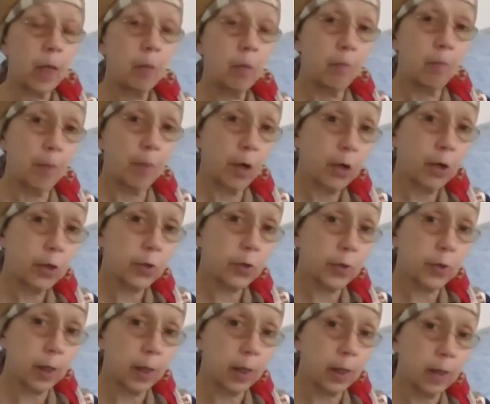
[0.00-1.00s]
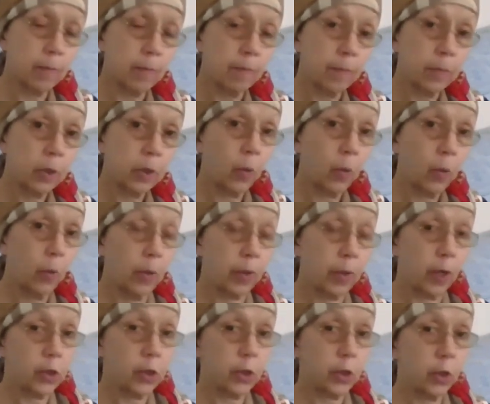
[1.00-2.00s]
mercy with
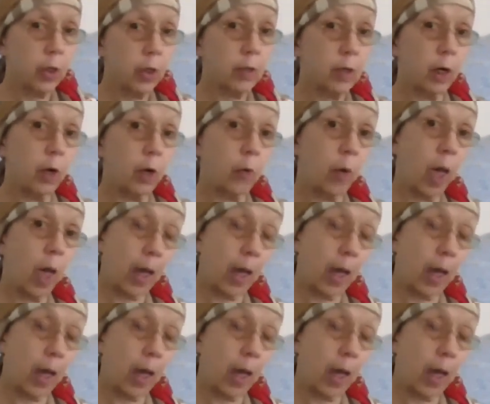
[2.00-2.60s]
our children